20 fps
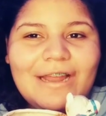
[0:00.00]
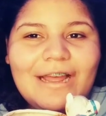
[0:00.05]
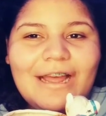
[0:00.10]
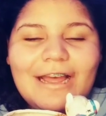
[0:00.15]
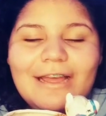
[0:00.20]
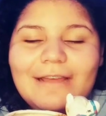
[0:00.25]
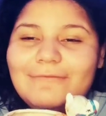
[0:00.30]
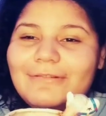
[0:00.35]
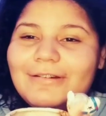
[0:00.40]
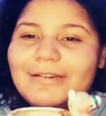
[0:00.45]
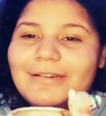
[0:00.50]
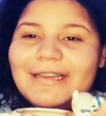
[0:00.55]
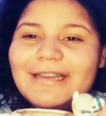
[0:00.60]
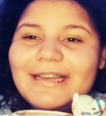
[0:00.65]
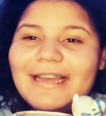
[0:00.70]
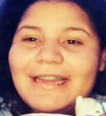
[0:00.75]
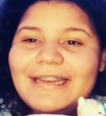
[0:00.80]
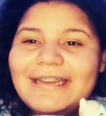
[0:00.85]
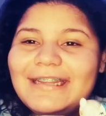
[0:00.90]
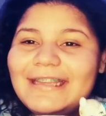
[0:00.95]
I want to
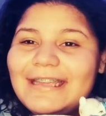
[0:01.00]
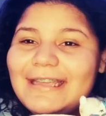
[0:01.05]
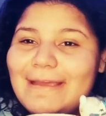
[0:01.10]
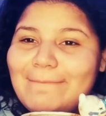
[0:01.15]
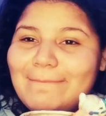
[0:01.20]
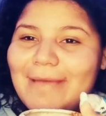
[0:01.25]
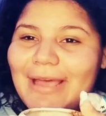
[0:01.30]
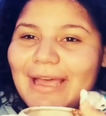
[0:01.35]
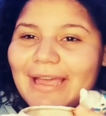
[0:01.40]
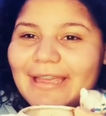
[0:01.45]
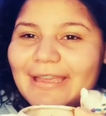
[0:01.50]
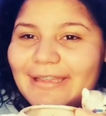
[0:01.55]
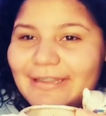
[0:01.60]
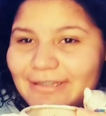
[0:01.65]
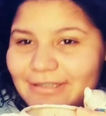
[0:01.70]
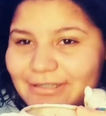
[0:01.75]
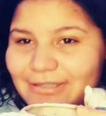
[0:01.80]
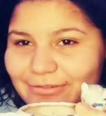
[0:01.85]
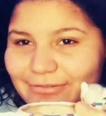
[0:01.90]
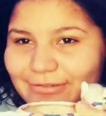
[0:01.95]
kind of get back
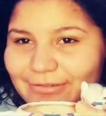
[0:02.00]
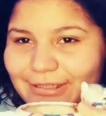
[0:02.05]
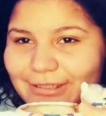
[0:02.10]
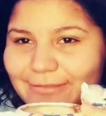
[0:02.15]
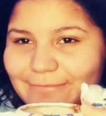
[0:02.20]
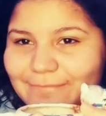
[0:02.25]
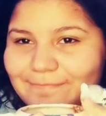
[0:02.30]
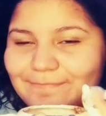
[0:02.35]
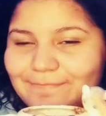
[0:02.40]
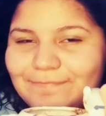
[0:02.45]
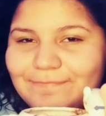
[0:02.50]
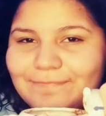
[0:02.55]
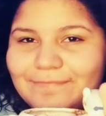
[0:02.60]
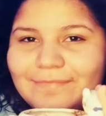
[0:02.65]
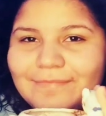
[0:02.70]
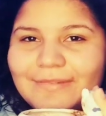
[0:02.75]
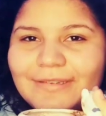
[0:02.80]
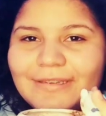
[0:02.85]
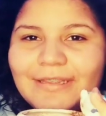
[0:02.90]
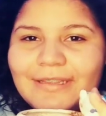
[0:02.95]
into it.
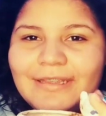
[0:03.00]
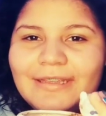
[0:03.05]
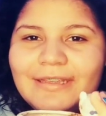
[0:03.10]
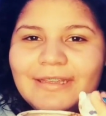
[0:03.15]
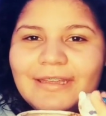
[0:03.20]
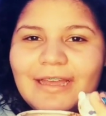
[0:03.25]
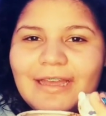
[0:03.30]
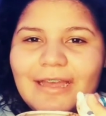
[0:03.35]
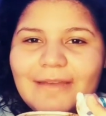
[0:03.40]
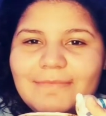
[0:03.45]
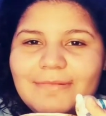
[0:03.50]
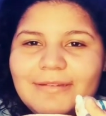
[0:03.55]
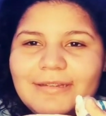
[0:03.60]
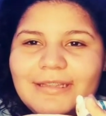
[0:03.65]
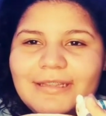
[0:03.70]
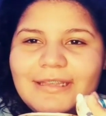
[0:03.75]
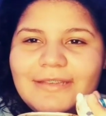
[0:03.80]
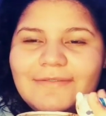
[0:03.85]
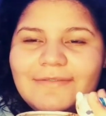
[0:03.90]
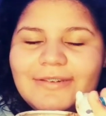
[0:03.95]
I
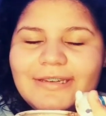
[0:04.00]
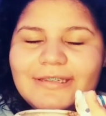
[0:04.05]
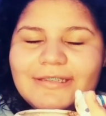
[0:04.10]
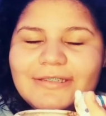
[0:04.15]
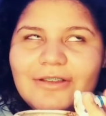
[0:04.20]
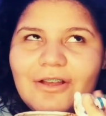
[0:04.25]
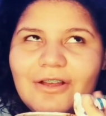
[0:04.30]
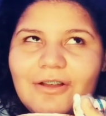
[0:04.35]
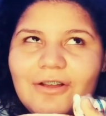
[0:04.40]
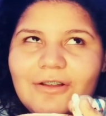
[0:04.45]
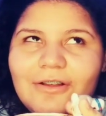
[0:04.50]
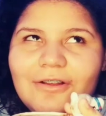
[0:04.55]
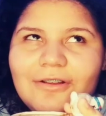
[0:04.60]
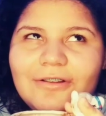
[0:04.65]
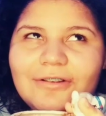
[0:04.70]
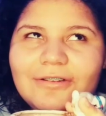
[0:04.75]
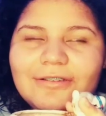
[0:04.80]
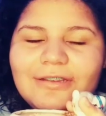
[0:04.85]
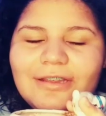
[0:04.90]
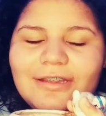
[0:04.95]
believe it is
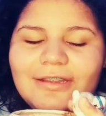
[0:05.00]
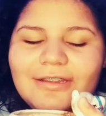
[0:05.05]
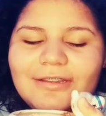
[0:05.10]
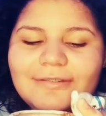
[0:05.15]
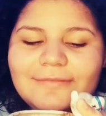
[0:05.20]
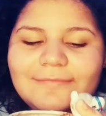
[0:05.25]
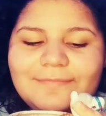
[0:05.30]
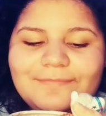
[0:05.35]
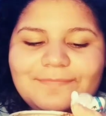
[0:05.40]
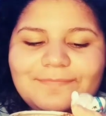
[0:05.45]
called, um,